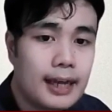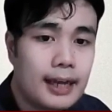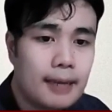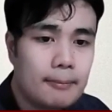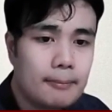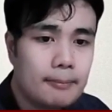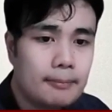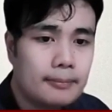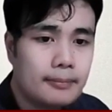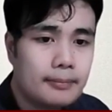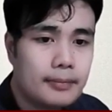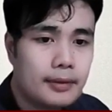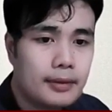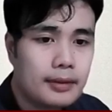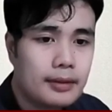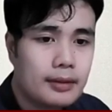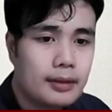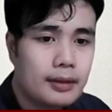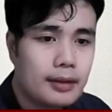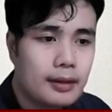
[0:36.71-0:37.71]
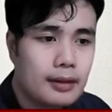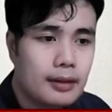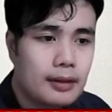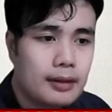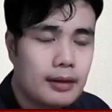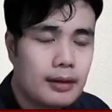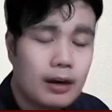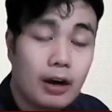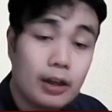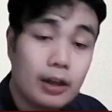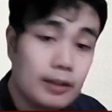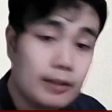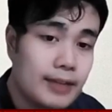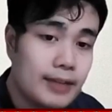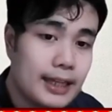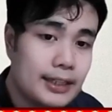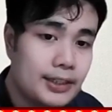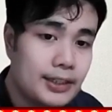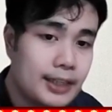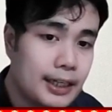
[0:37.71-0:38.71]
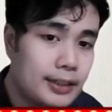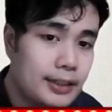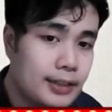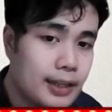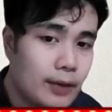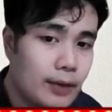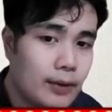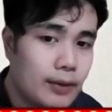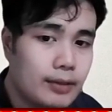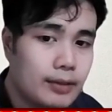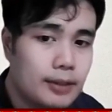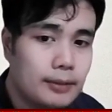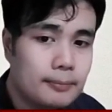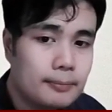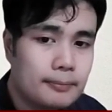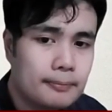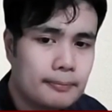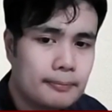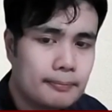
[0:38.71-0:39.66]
time. All of that changed, however.